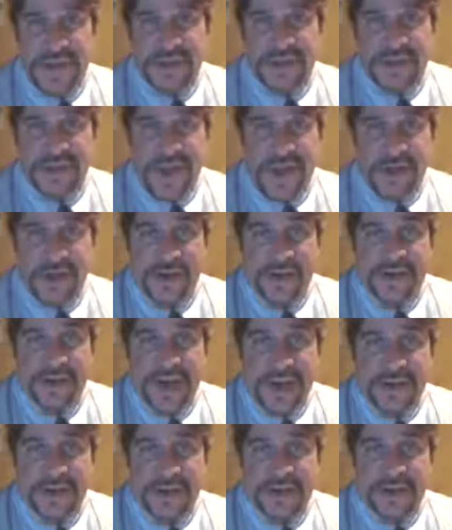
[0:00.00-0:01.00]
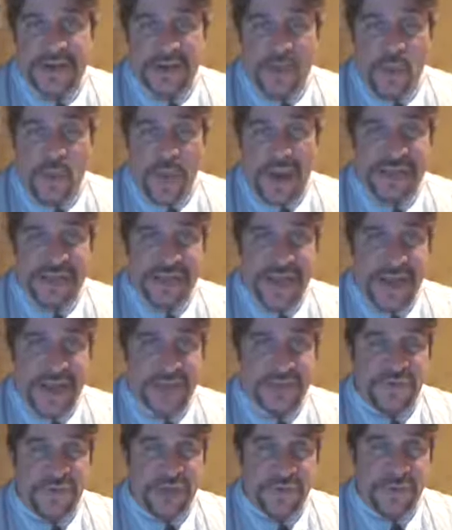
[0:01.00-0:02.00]
And the Tigers get to see the White
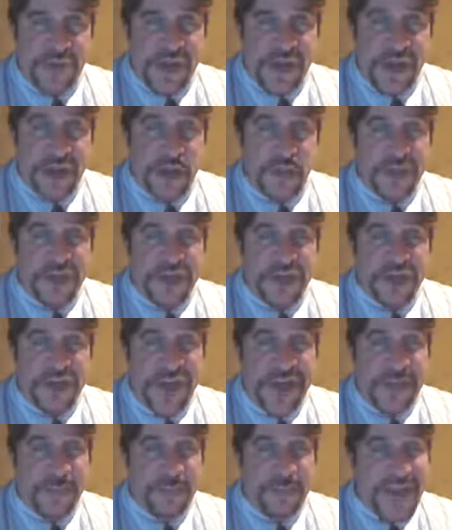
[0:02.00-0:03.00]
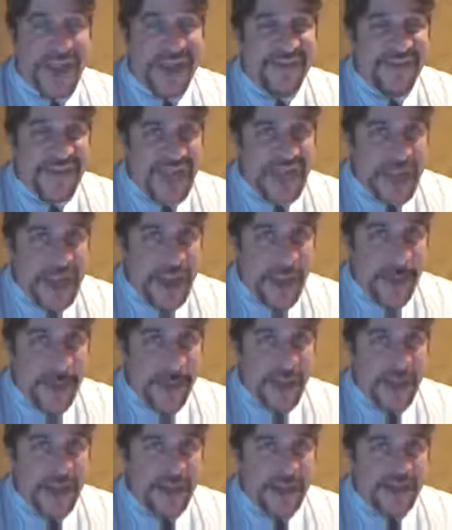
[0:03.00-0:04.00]
Sox for 3, including Jake Peavy,
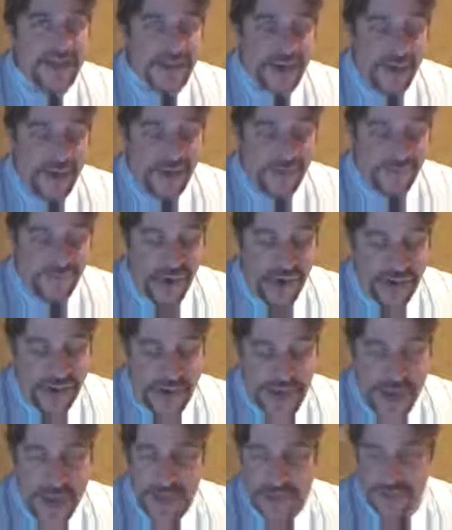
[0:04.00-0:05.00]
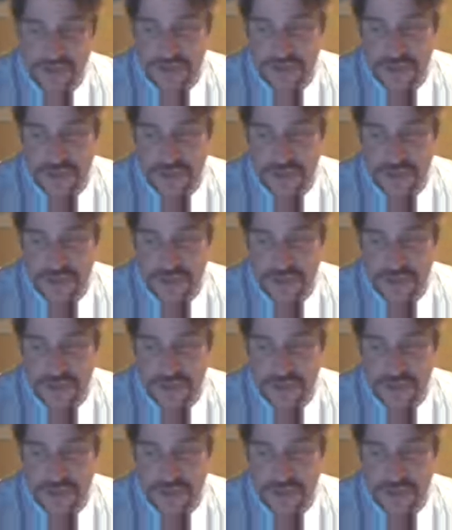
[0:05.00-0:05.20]
starting Friday night.